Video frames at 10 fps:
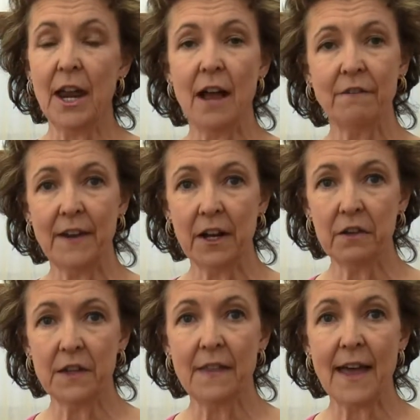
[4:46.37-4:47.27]
and I
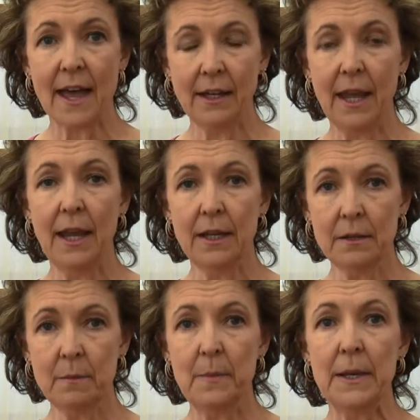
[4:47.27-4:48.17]
found that that
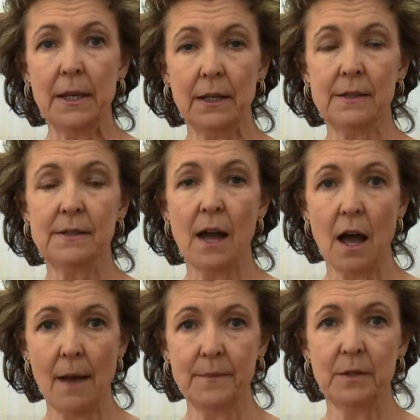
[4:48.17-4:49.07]
can be
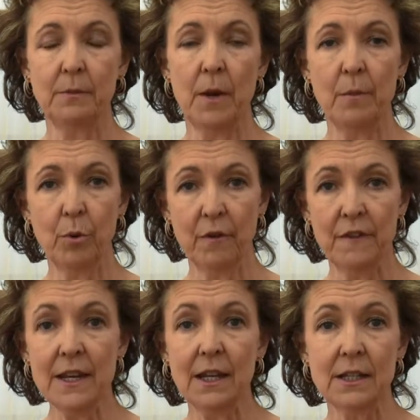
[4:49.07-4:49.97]
stopped and
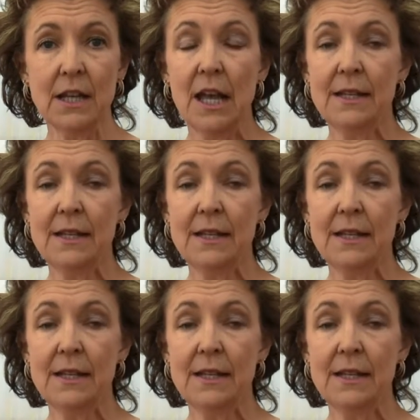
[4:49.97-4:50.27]
prevented